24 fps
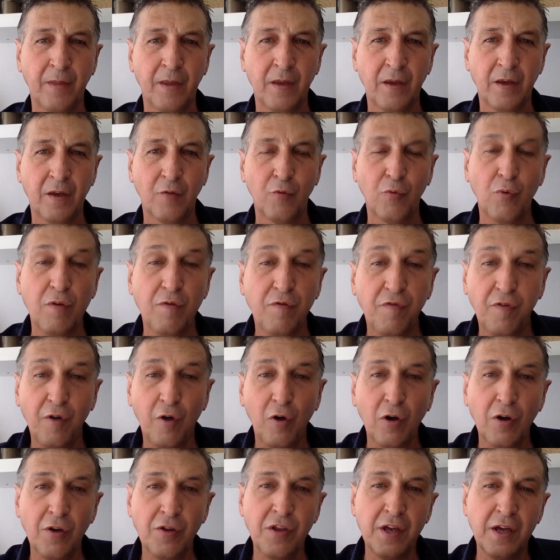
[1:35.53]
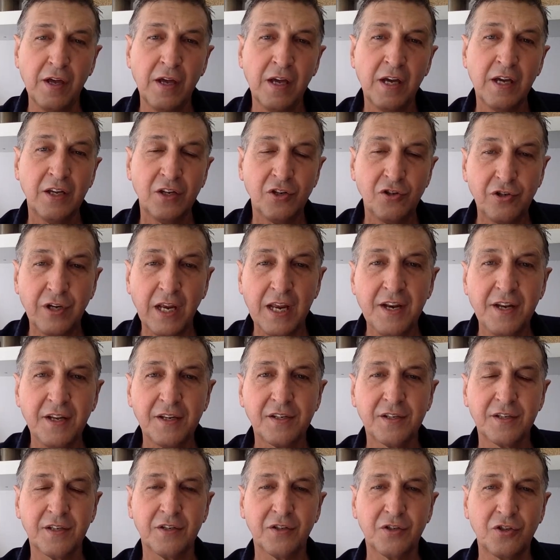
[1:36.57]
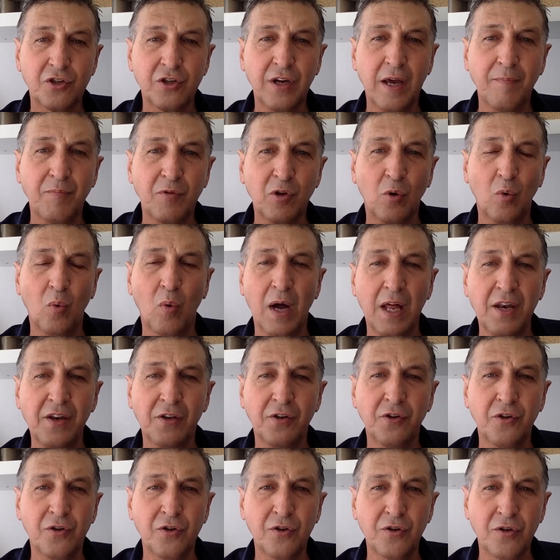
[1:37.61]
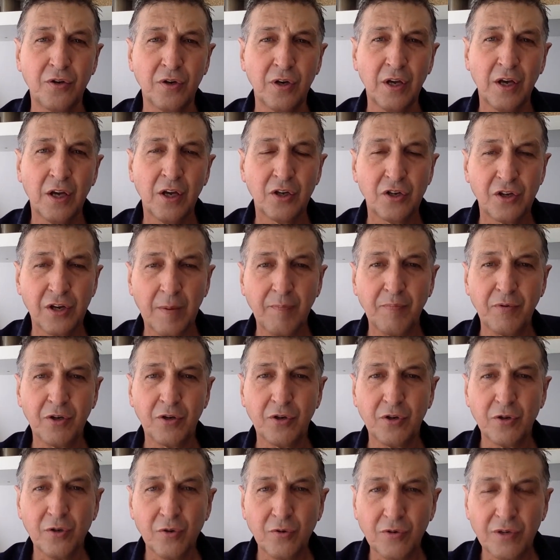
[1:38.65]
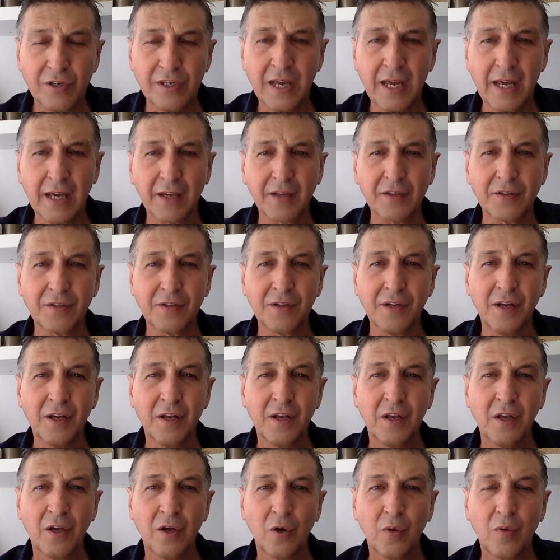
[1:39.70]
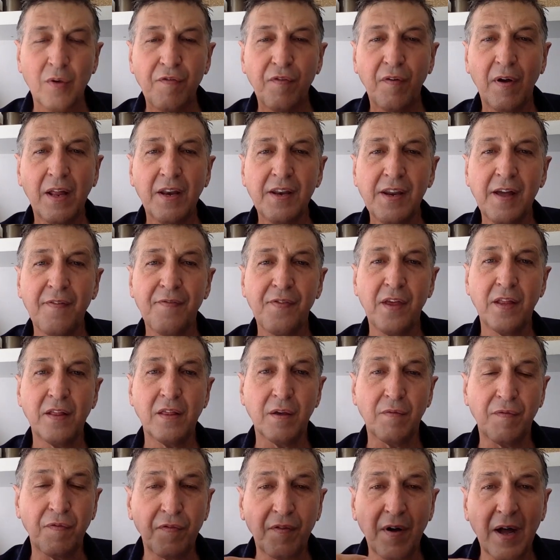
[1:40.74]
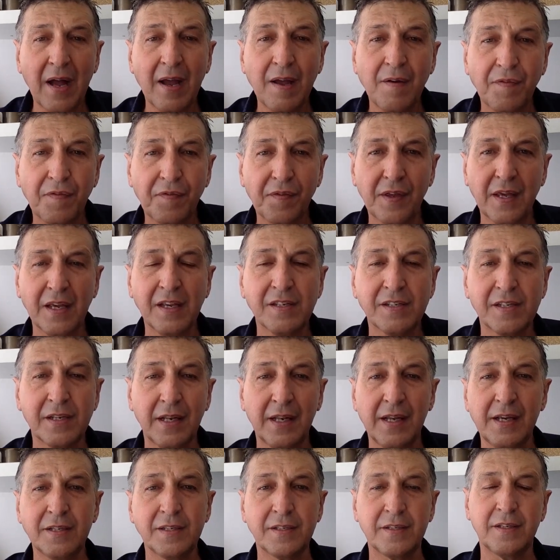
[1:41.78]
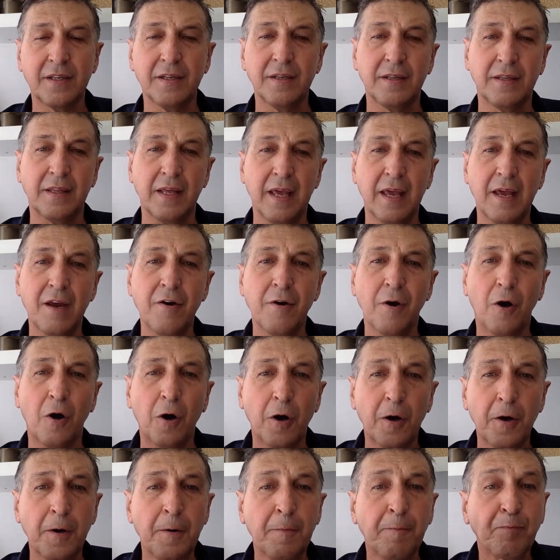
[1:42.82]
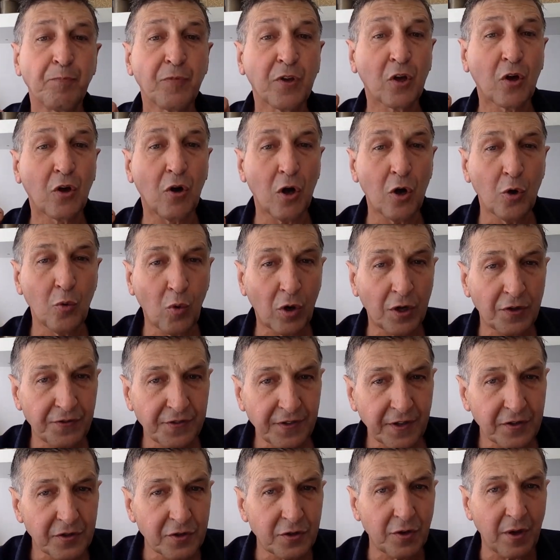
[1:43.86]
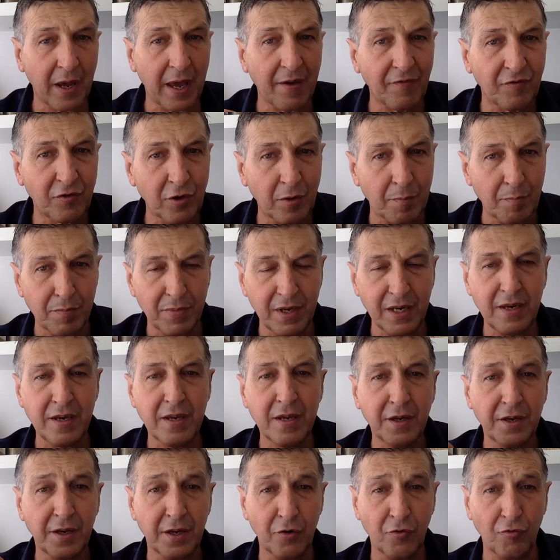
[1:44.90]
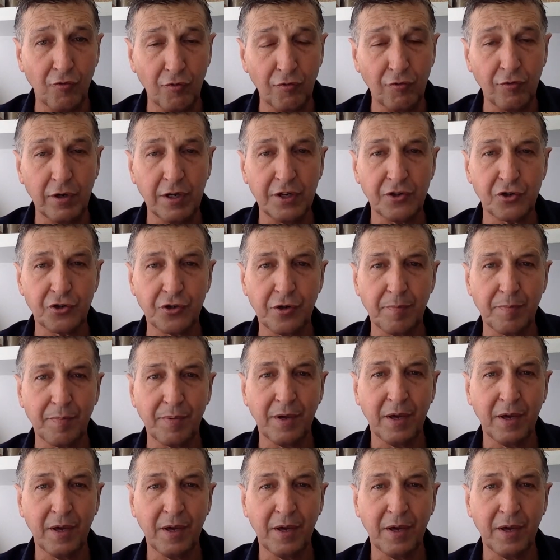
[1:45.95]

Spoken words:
If we follow the Genesis chapter 1 and chapter 2 text, we find out that the five things listed there are: God wants us to have dominion and rulership,